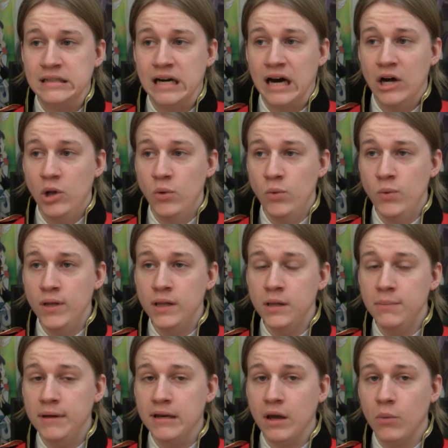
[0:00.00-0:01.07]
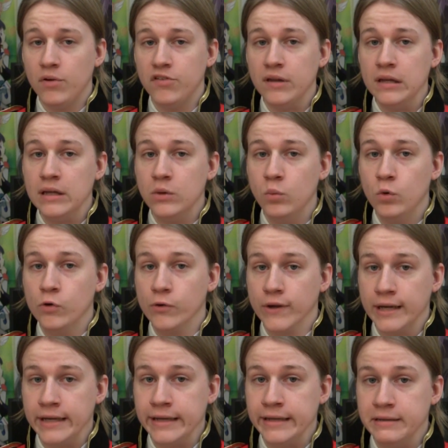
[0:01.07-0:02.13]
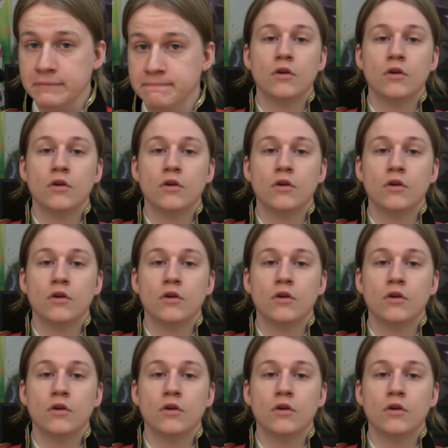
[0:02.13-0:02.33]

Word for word: I will admit I was a little worried.